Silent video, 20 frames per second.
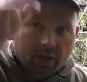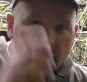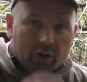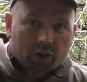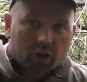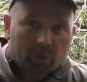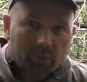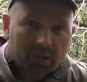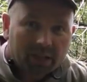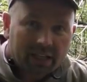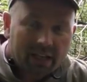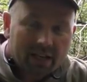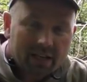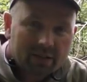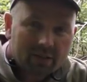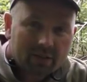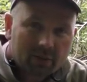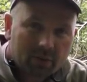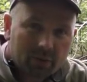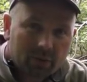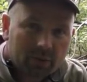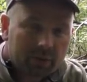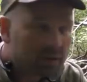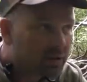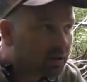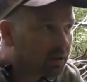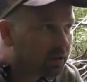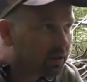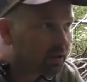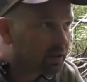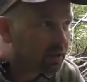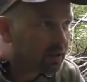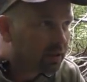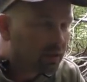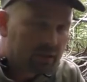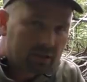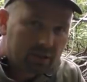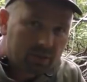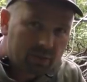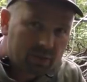A couple of years ago,
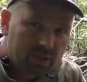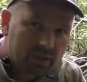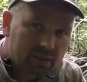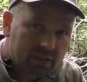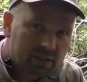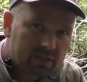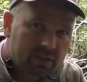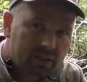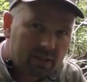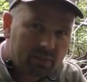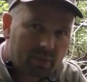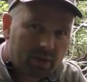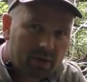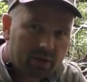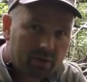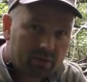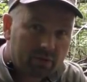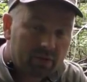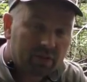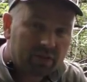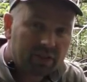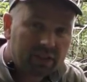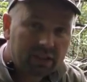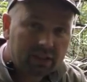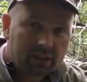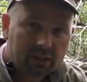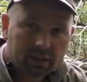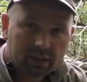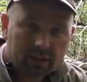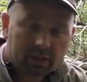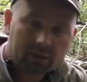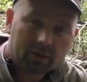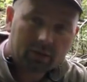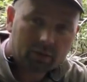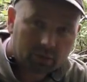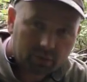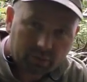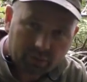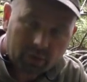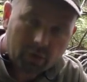he was in this deep ravine here,
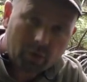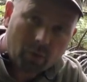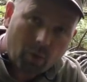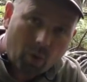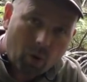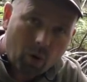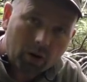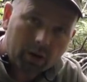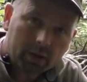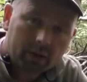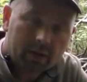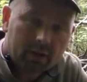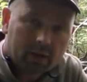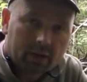going for a walk.